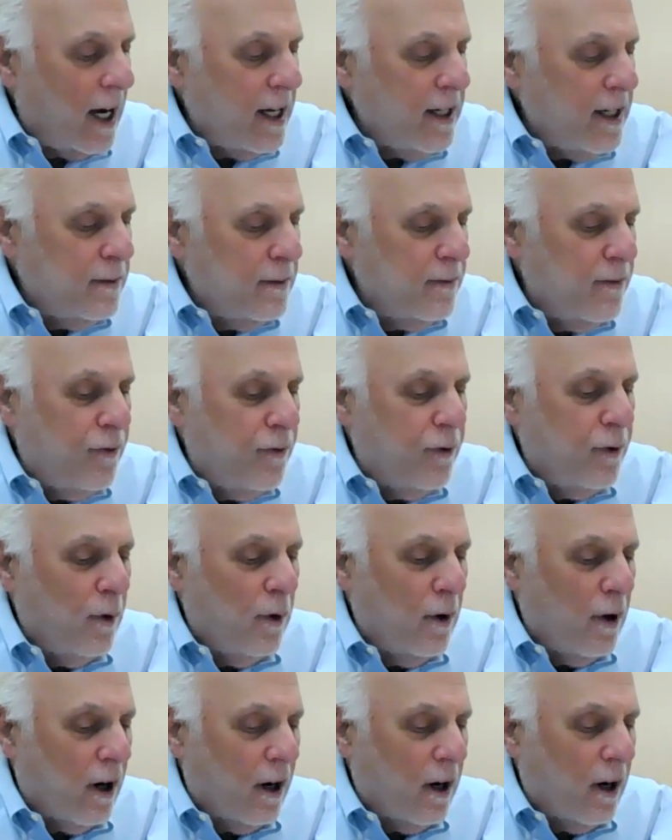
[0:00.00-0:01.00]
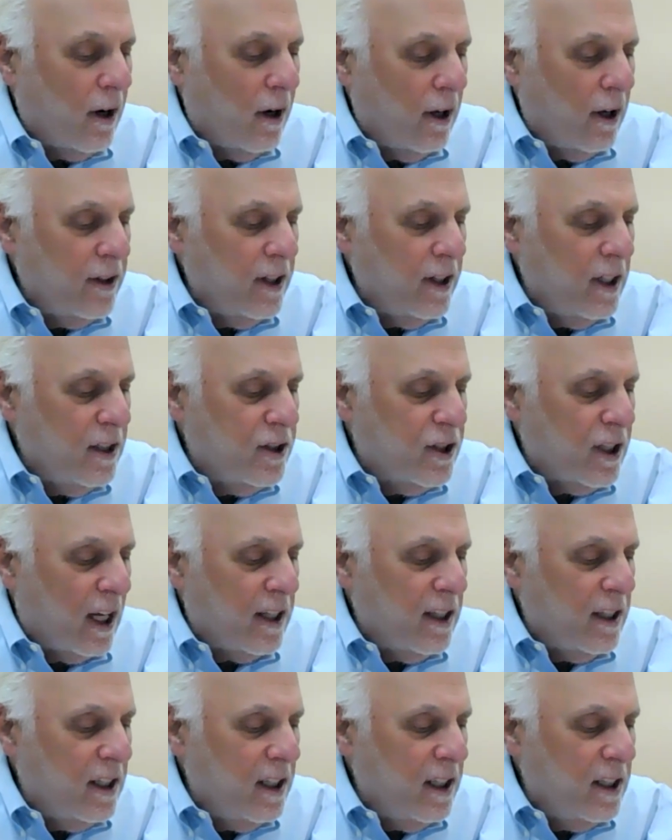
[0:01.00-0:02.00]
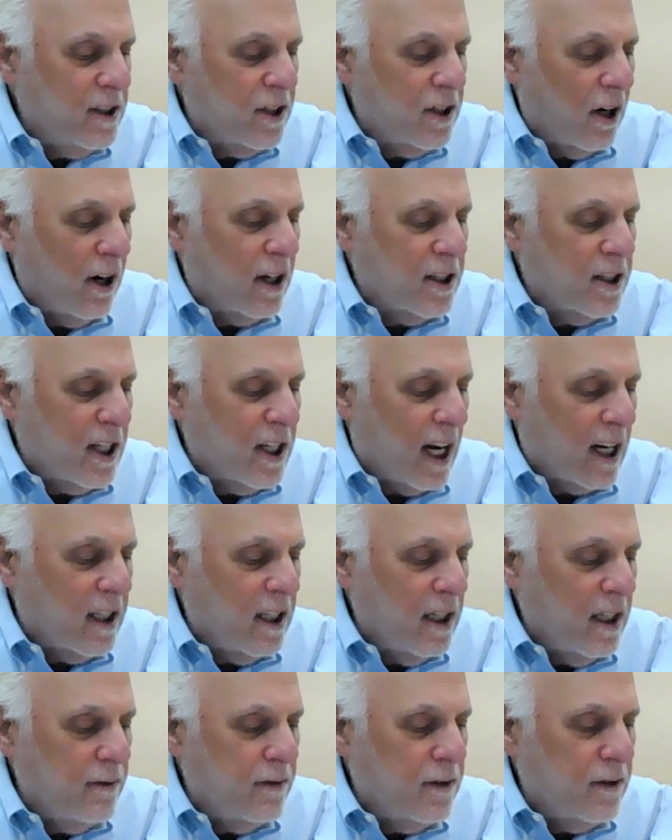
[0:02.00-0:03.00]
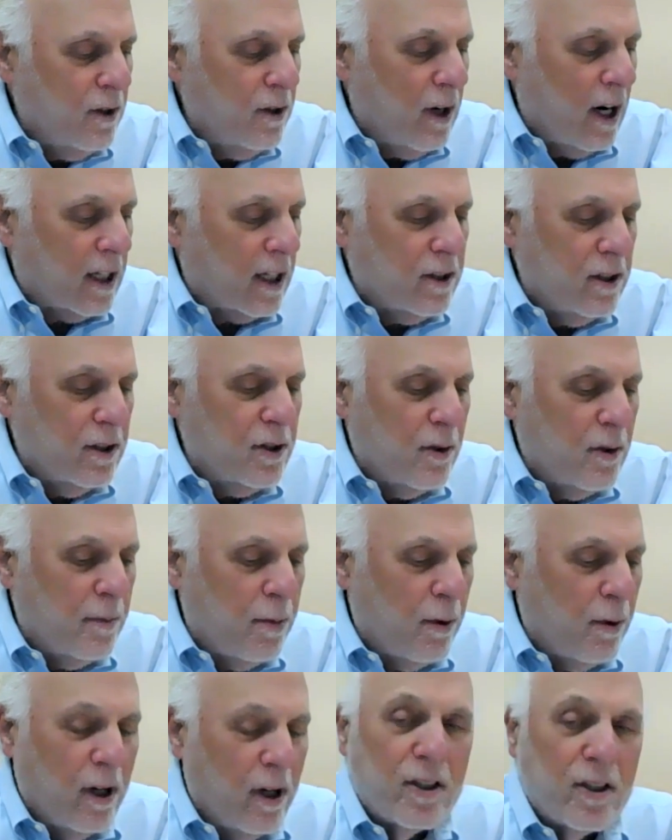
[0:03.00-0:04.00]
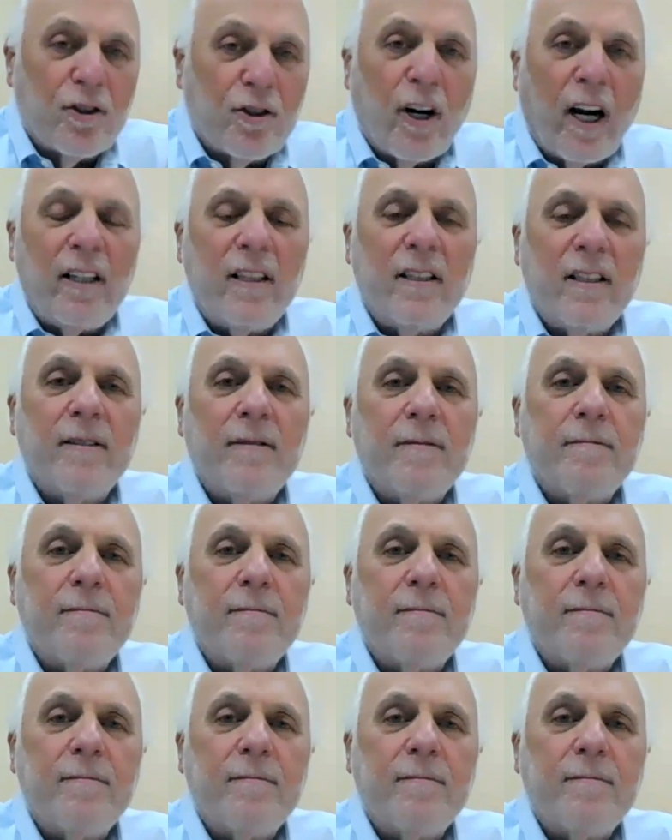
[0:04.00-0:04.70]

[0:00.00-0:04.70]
Item four on the agenda is our executive director's report. Trent?